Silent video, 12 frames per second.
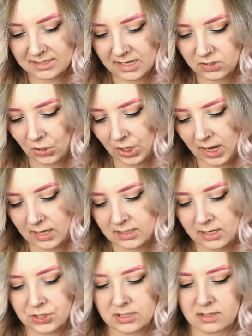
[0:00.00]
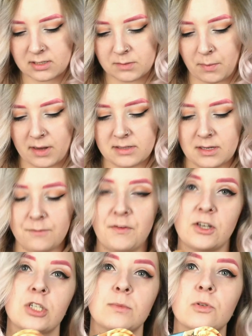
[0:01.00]
It says on here, delicious in a spicy
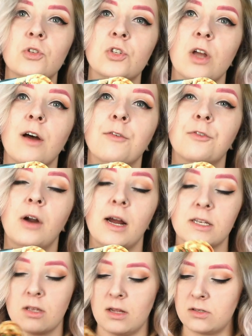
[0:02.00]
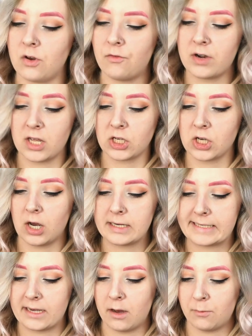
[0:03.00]
vegetable stir fry, so that's already a good
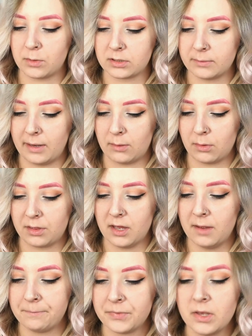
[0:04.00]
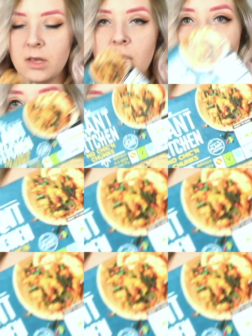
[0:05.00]
idea of what to make with it. And the